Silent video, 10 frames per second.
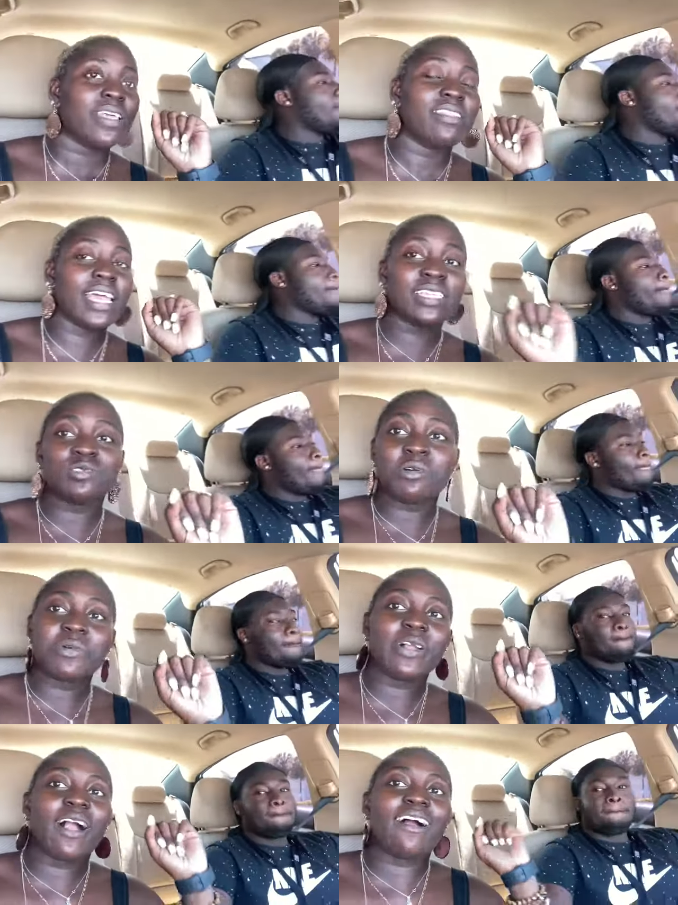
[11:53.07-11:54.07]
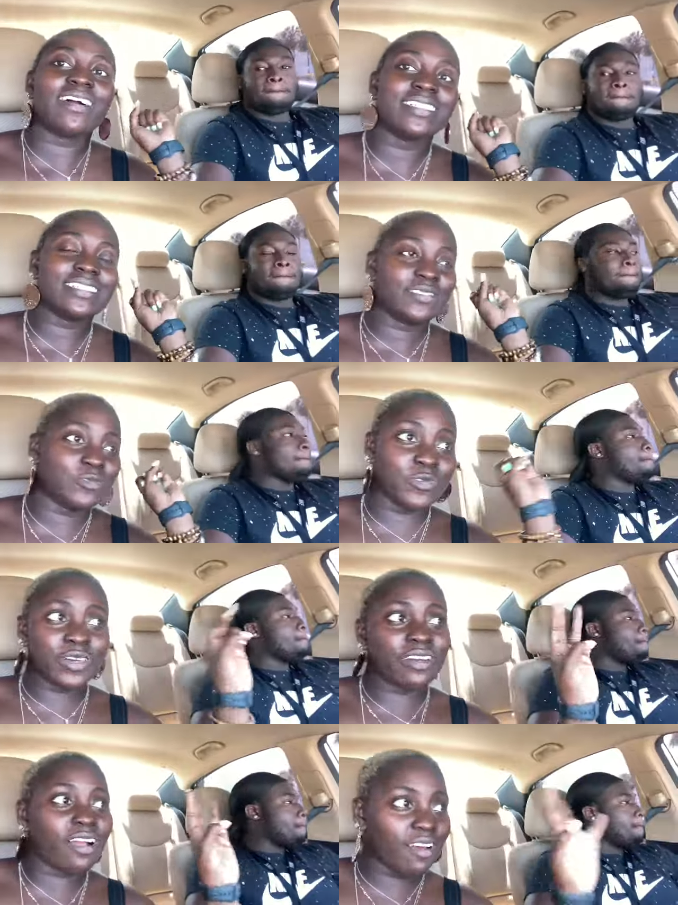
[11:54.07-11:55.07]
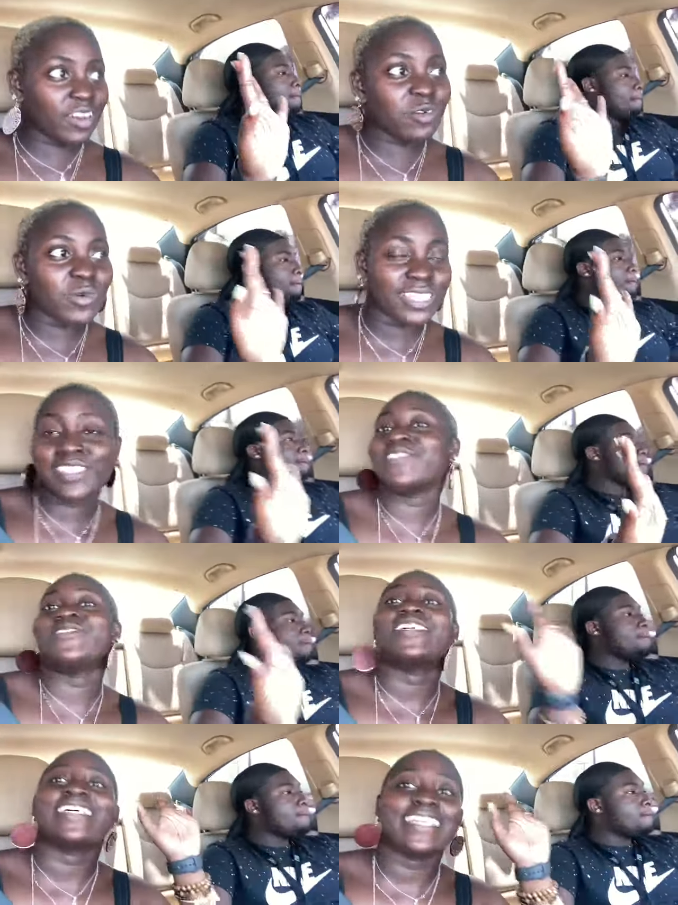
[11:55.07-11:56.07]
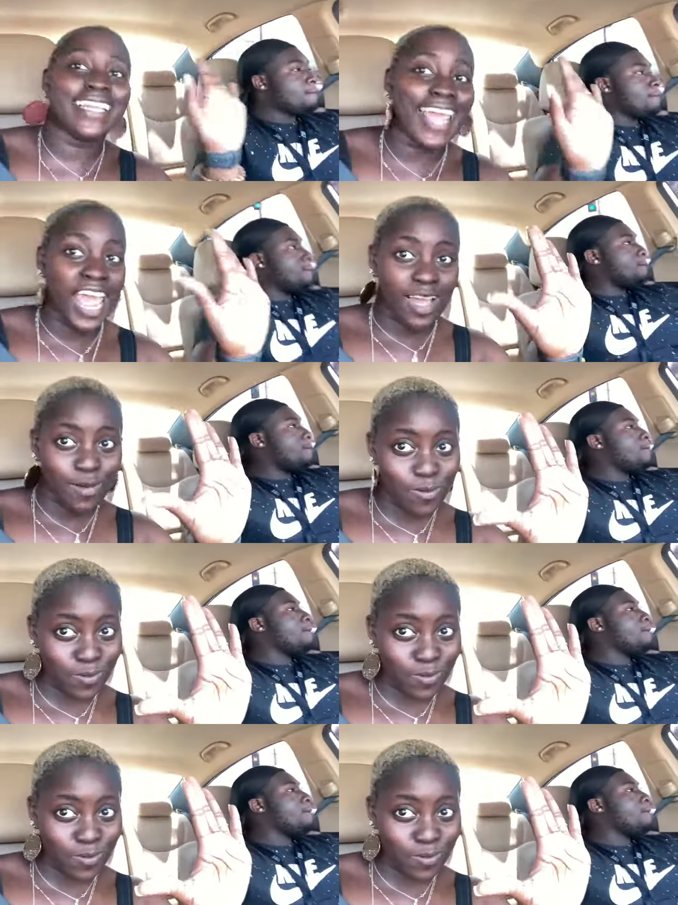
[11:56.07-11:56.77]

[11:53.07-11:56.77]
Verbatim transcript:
Speaker 1: that is what we're on. We're on our way to now.